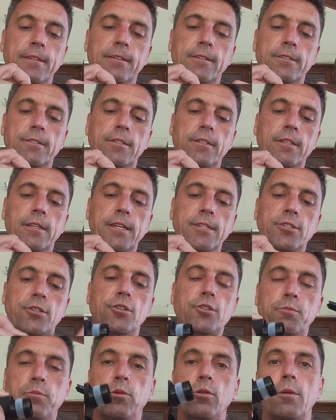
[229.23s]
It's easy to
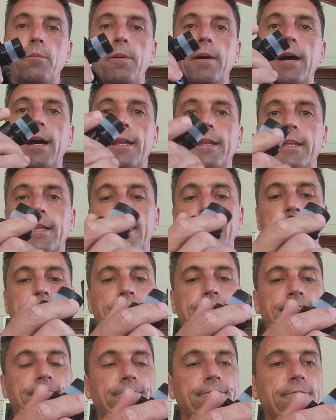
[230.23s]
just pull apart here,
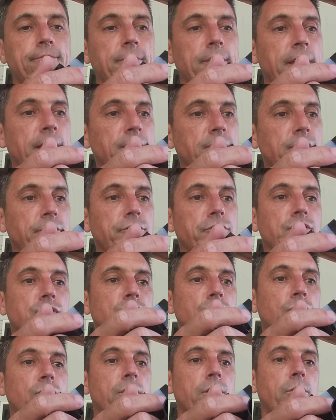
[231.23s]
easy for
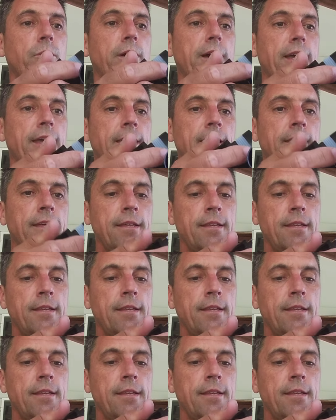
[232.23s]
storing away.